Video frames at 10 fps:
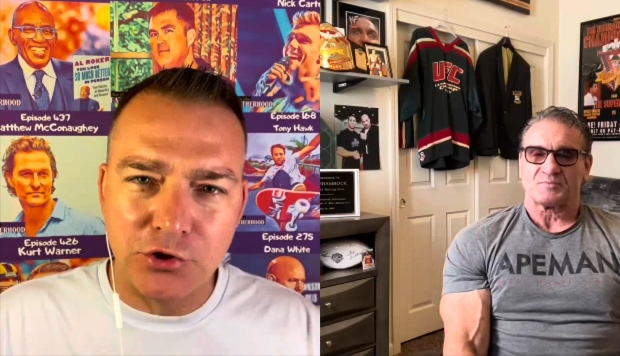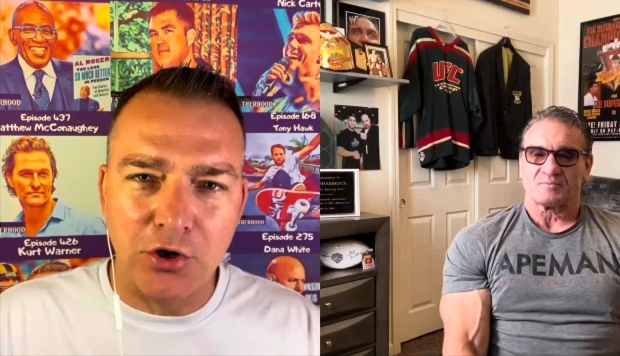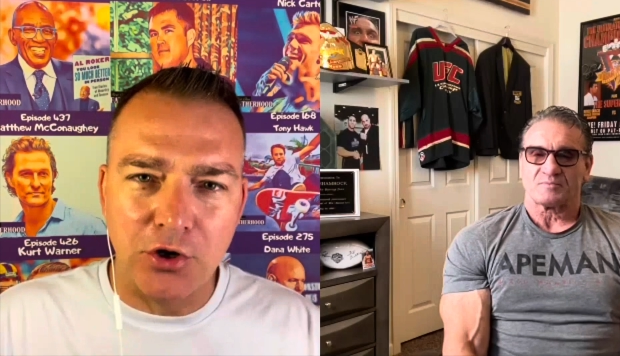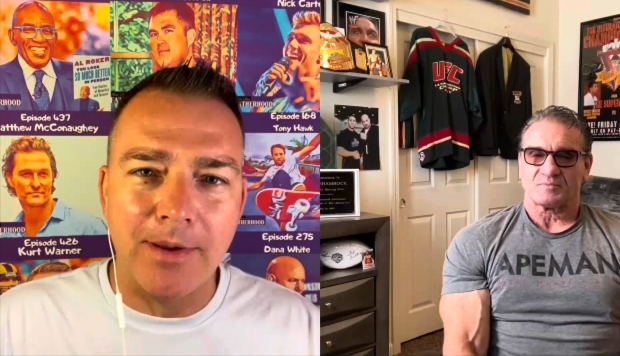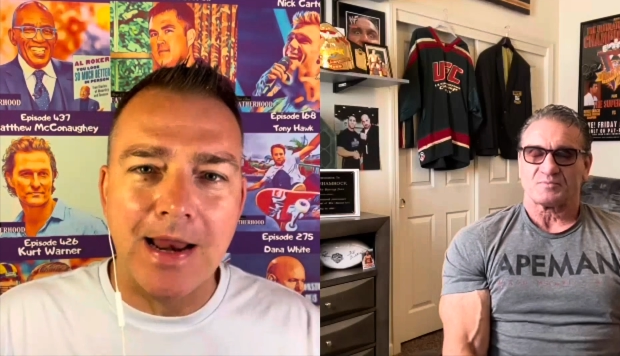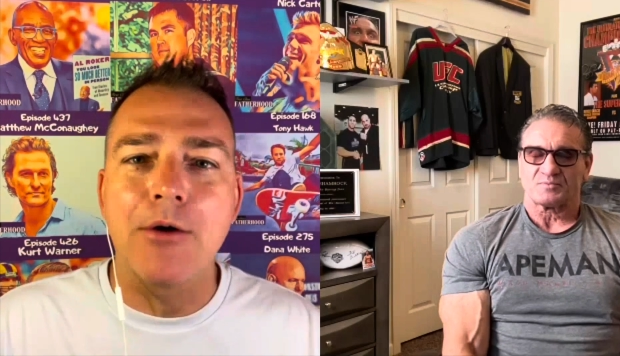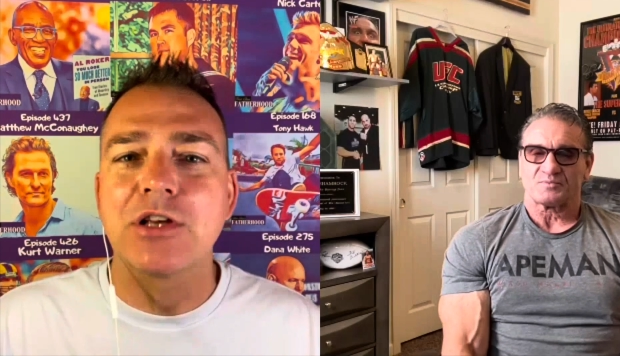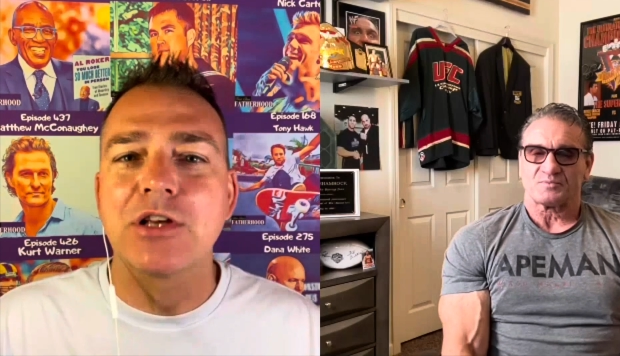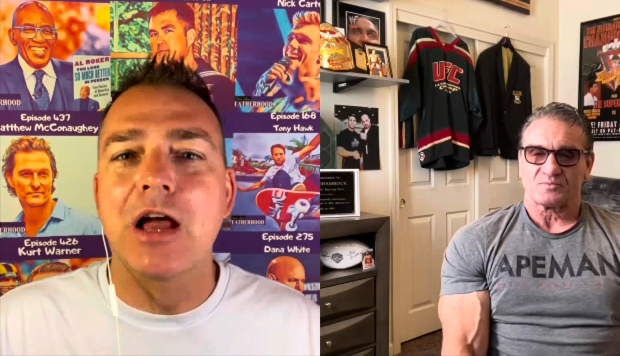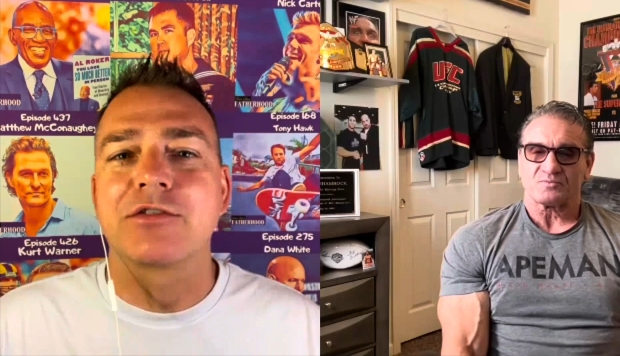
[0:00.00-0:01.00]
Speaker 1: concerned about
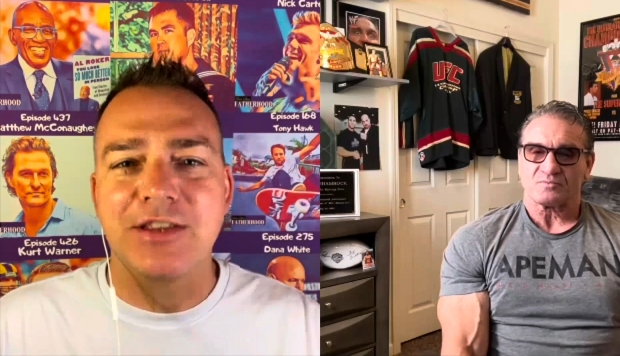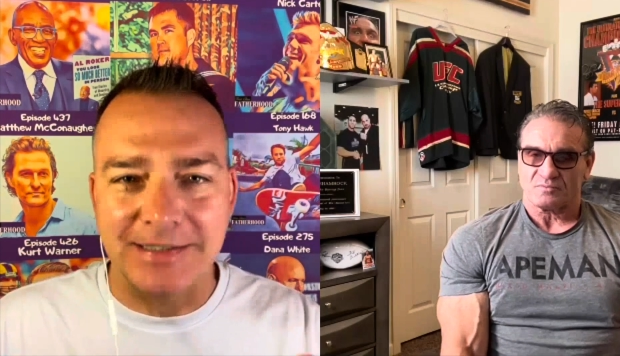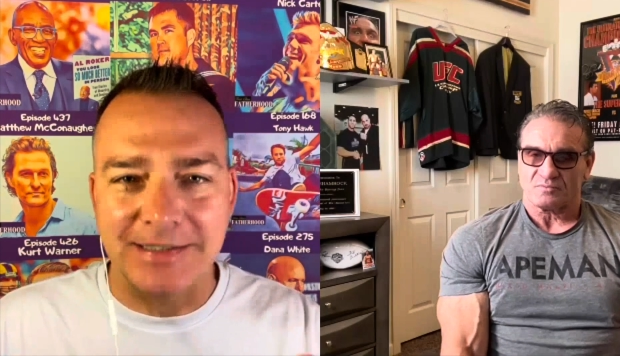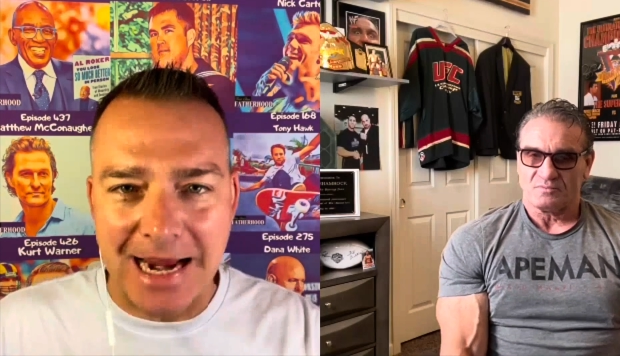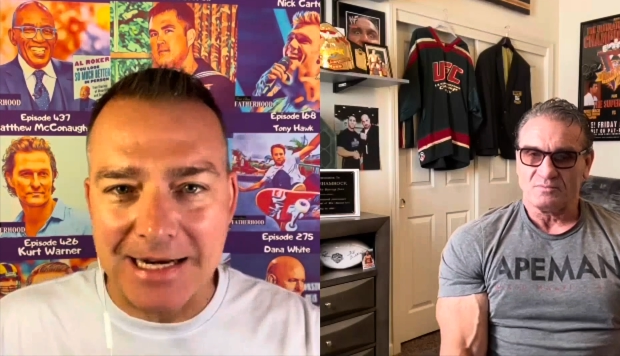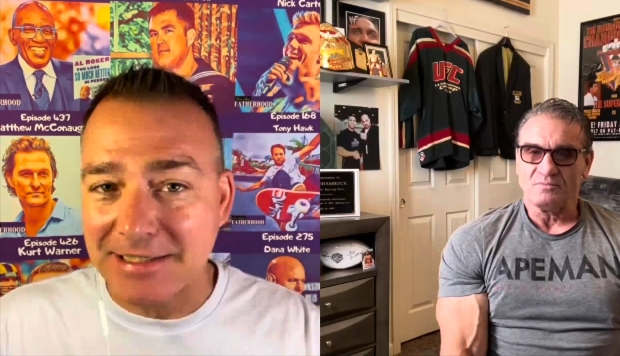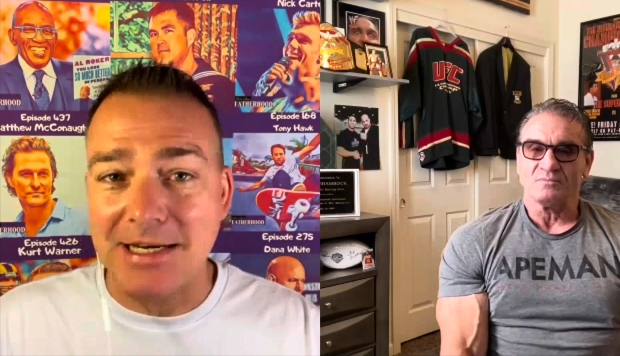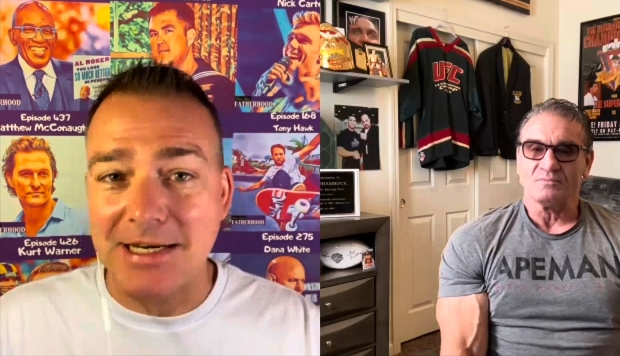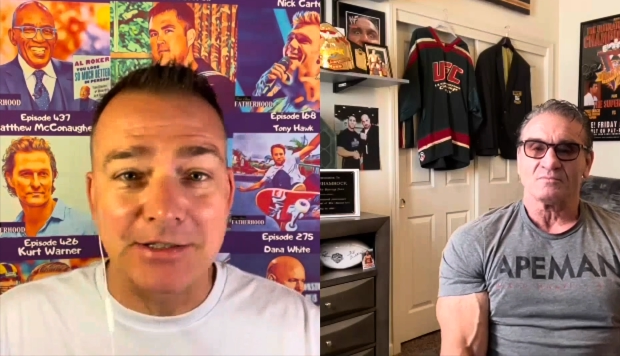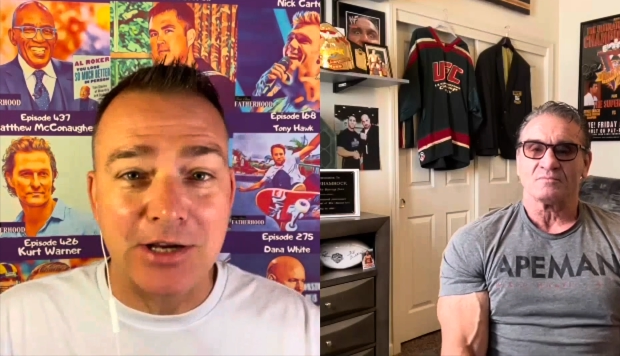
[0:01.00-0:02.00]
now is obviously the dating
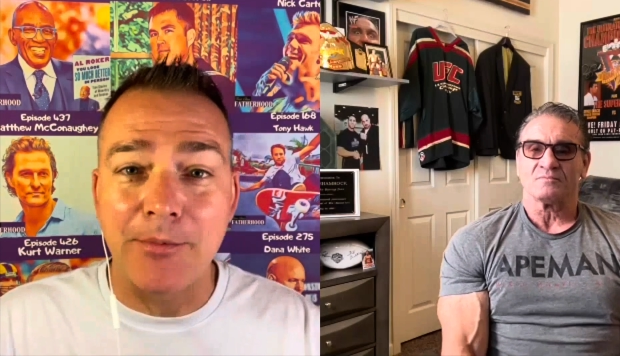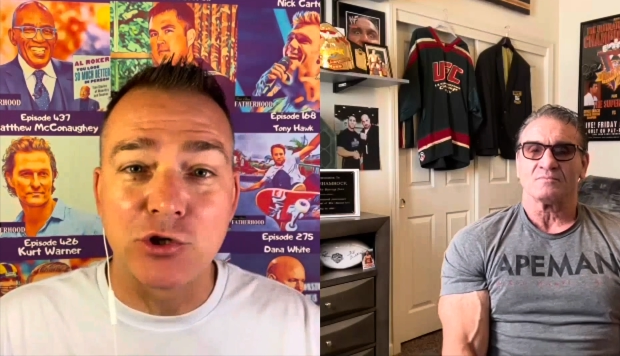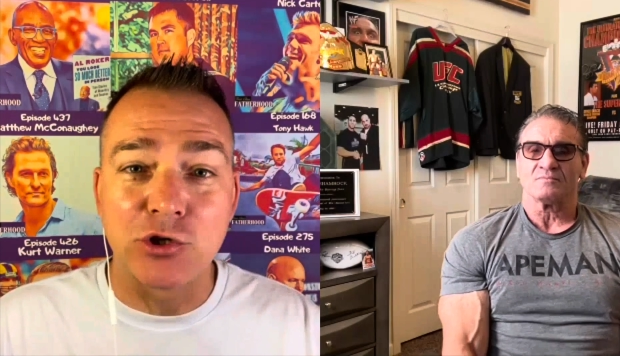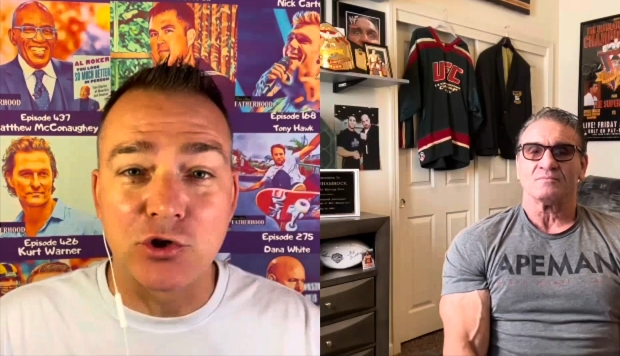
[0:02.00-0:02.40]
scene is coming